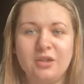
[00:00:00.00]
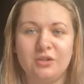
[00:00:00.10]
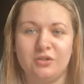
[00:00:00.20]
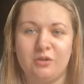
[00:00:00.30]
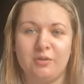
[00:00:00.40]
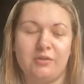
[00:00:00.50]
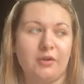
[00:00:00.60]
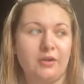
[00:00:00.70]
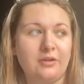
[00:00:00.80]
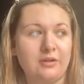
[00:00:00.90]
the top of the
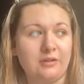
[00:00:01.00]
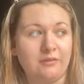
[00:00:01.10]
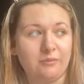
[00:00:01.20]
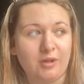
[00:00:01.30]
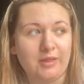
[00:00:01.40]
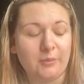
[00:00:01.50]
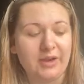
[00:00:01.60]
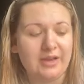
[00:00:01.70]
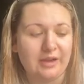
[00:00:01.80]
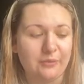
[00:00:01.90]
road and have worked their way
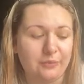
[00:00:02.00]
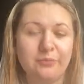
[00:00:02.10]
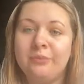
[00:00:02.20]
down